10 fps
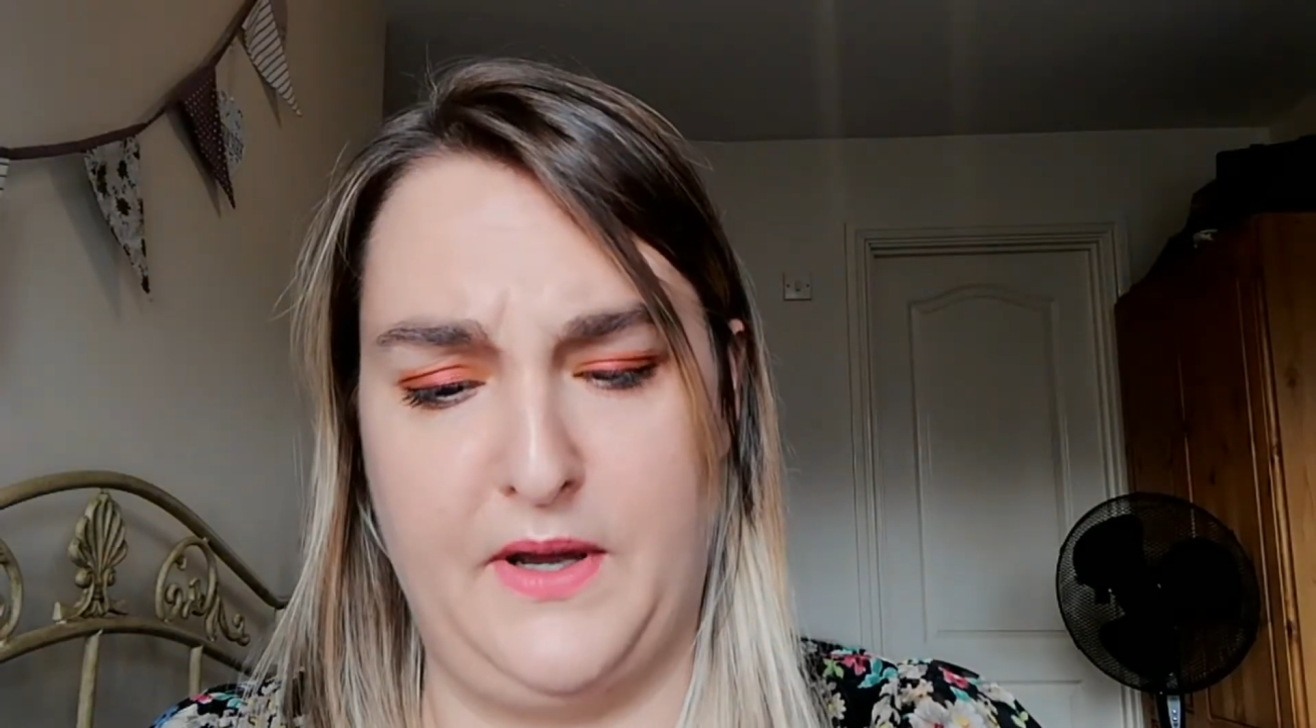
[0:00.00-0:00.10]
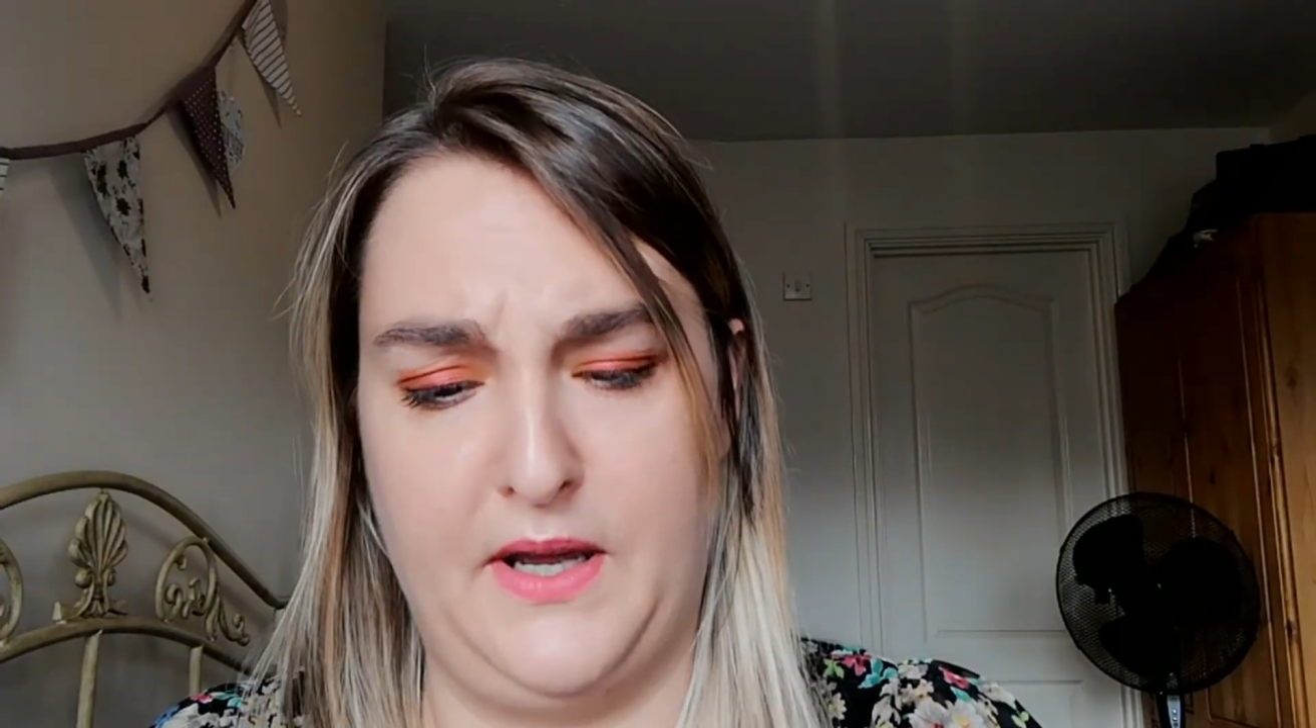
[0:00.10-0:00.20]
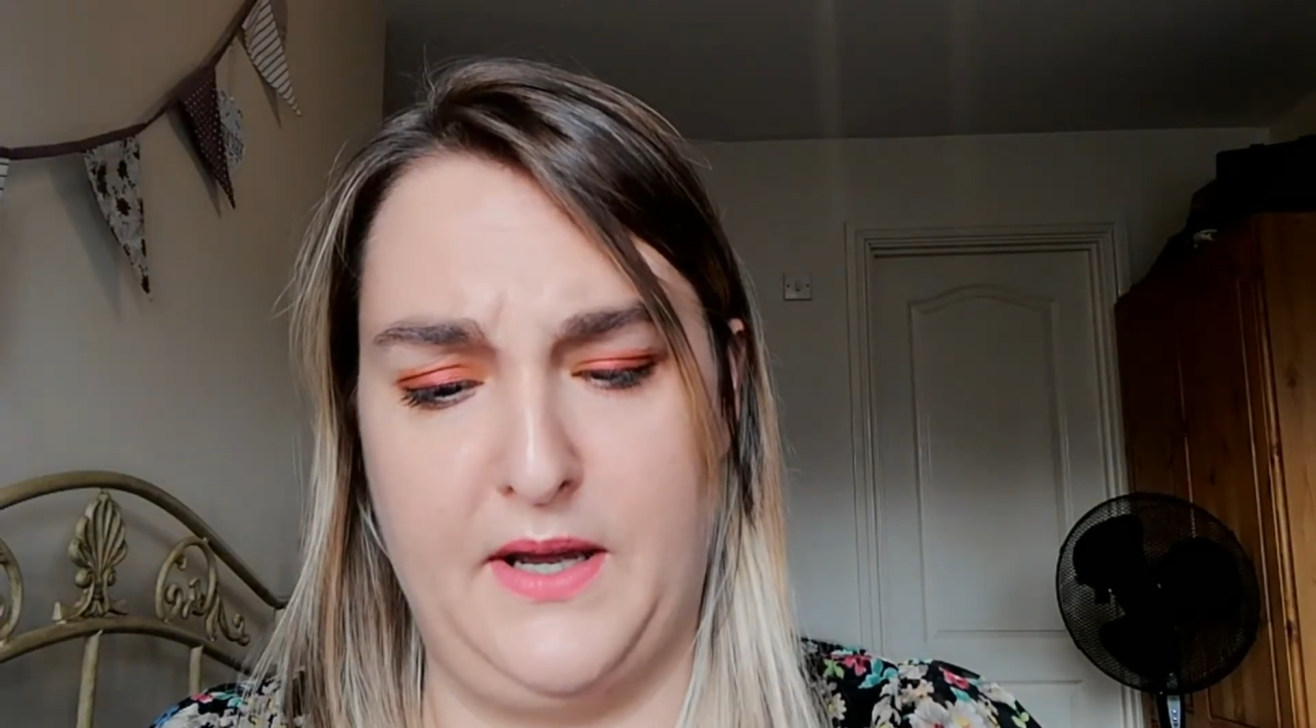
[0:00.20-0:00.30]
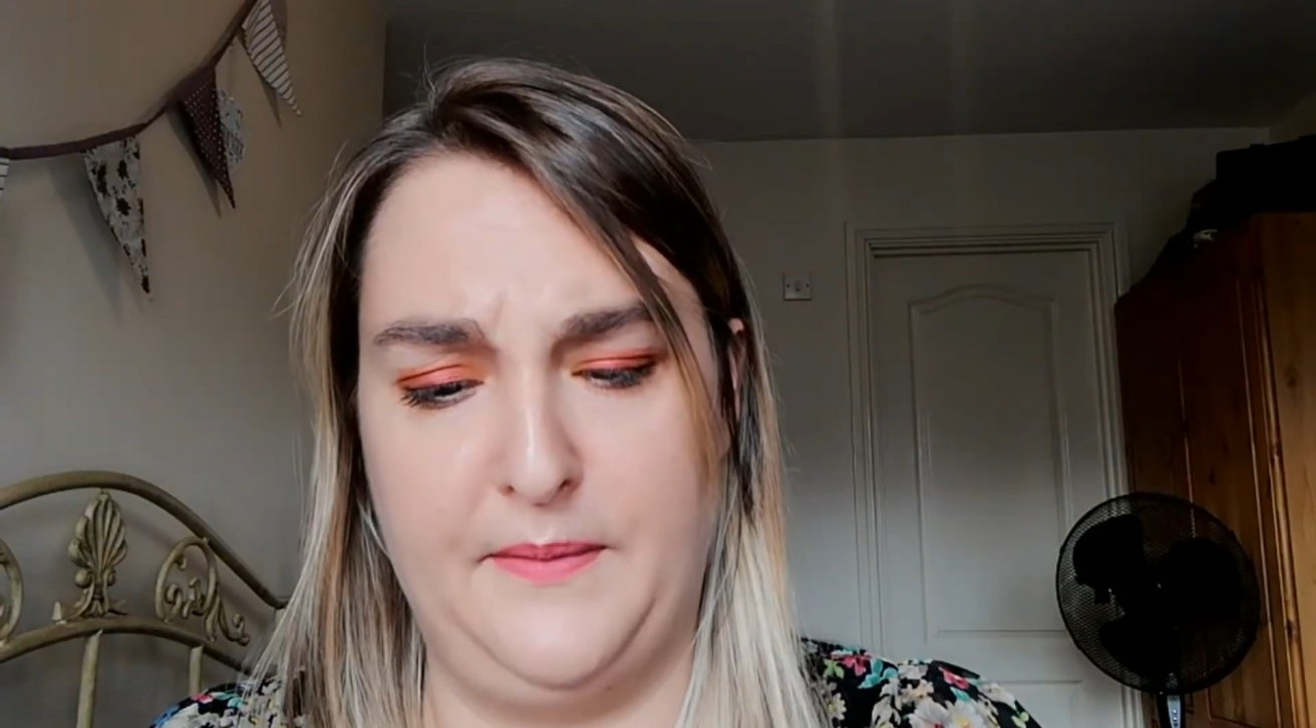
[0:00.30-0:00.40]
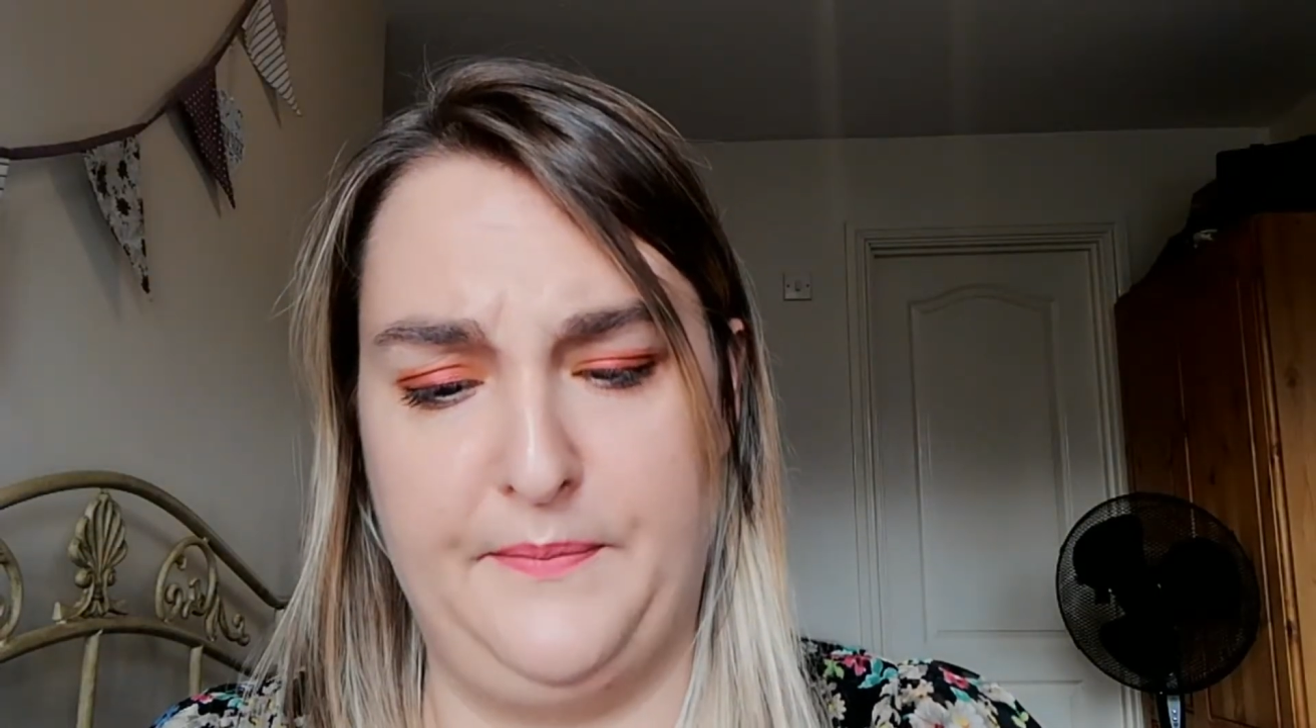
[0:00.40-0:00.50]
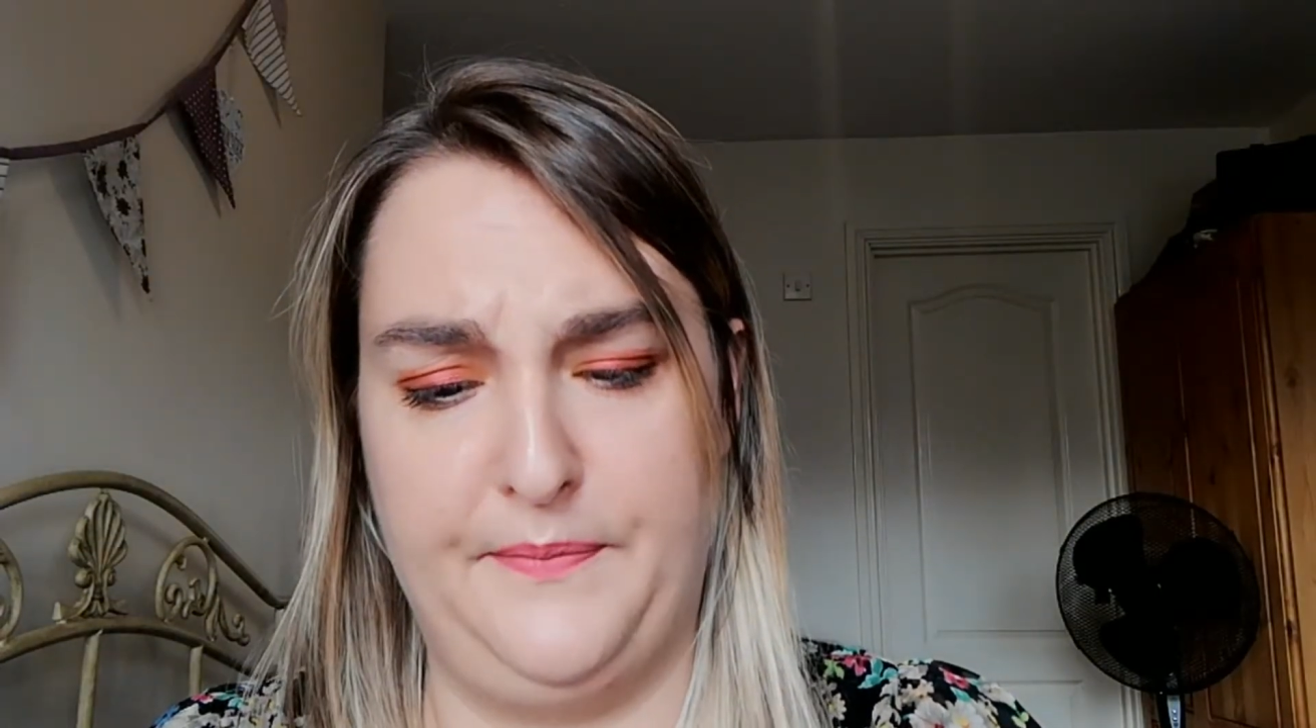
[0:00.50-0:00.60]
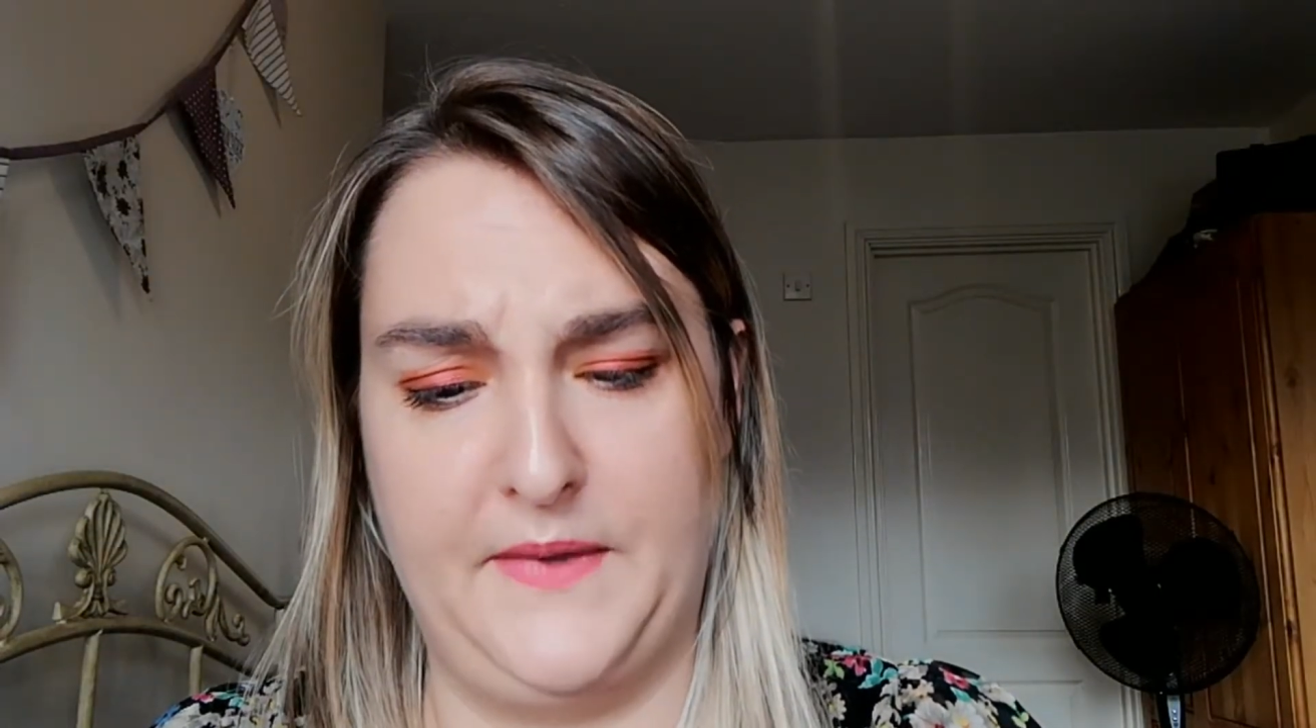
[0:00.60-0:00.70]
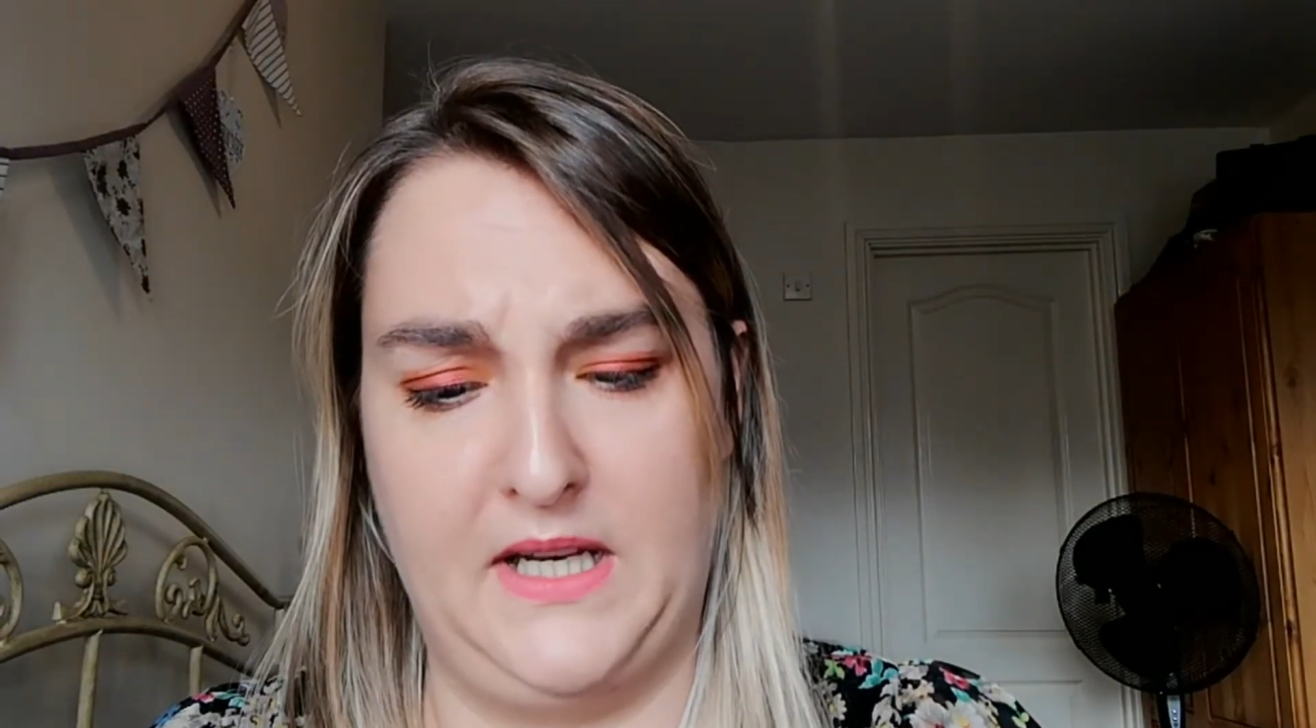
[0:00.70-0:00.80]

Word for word: um,